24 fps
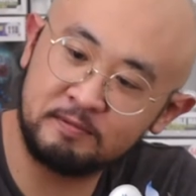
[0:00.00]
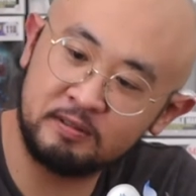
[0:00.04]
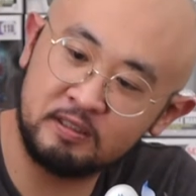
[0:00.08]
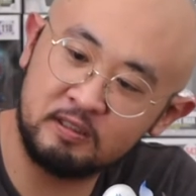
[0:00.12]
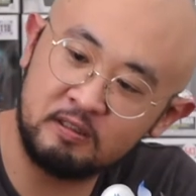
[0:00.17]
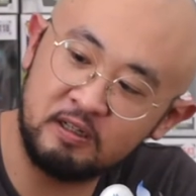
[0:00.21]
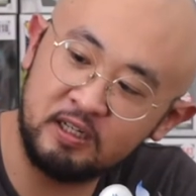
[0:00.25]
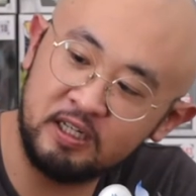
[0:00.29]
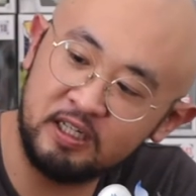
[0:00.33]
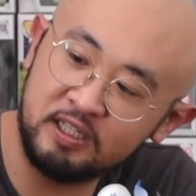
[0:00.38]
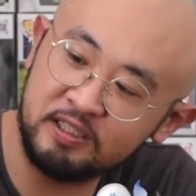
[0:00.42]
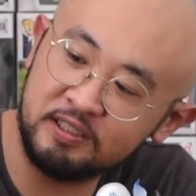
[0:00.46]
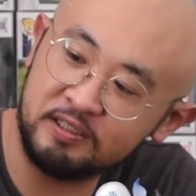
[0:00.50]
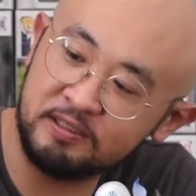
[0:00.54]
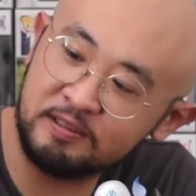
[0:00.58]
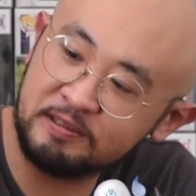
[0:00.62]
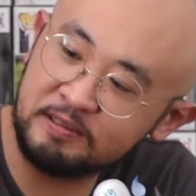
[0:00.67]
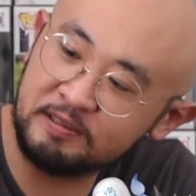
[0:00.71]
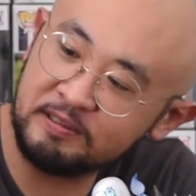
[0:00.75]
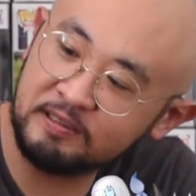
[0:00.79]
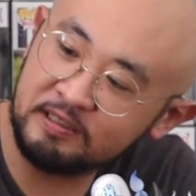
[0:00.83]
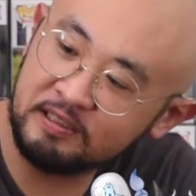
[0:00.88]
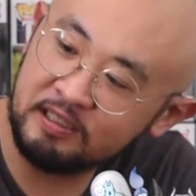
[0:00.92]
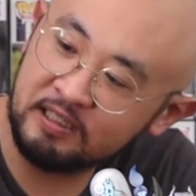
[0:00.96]
Right.
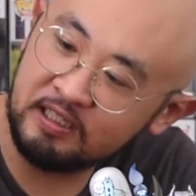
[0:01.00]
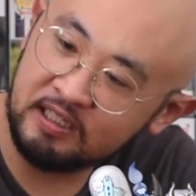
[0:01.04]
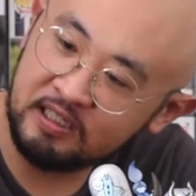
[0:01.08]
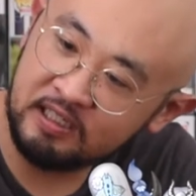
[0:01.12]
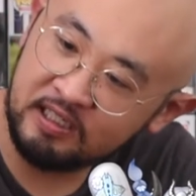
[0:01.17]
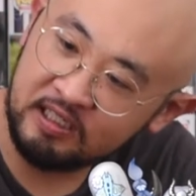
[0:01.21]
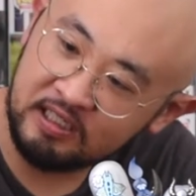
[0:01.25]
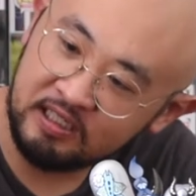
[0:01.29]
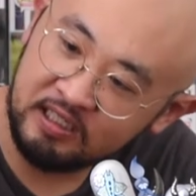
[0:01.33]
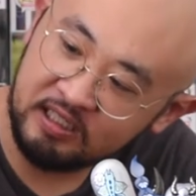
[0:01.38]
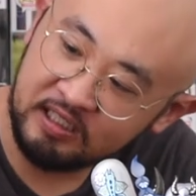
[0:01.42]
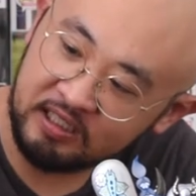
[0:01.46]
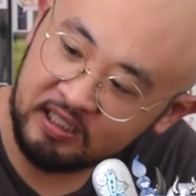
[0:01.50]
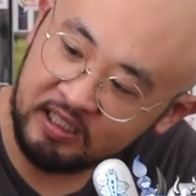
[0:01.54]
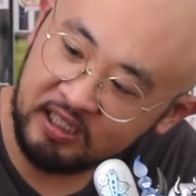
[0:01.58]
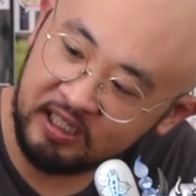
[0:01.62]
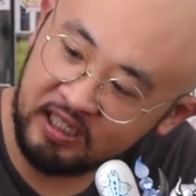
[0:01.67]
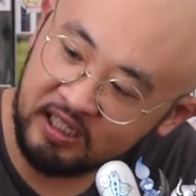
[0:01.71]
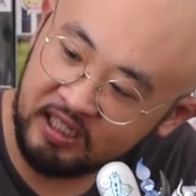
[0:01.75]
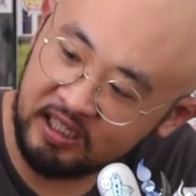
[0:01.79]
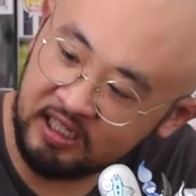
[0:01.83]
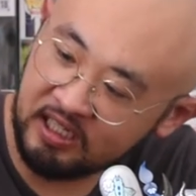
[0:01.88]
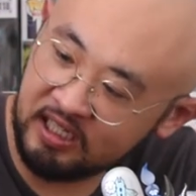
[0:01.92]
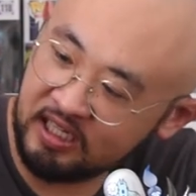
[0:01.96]

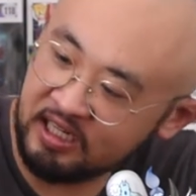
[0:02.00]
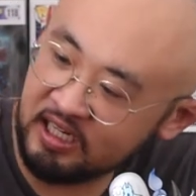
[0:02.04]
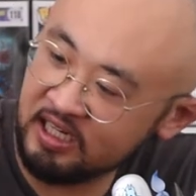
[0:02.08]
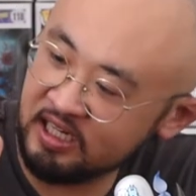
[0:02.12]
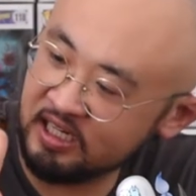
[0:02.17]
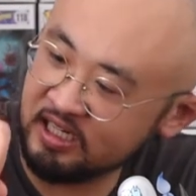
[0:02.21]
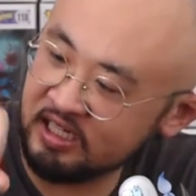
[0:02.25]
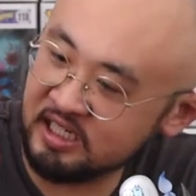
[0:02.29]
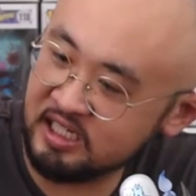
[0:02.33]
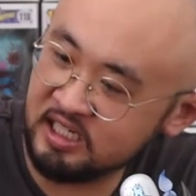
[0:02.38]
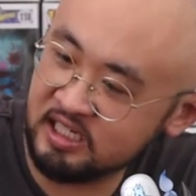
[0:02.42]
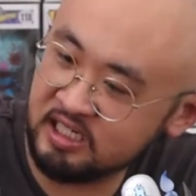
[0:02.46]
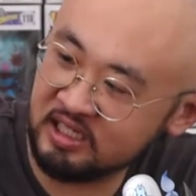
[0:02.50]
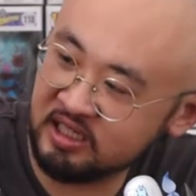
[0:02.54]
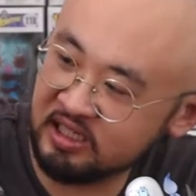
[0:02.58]
Okay, and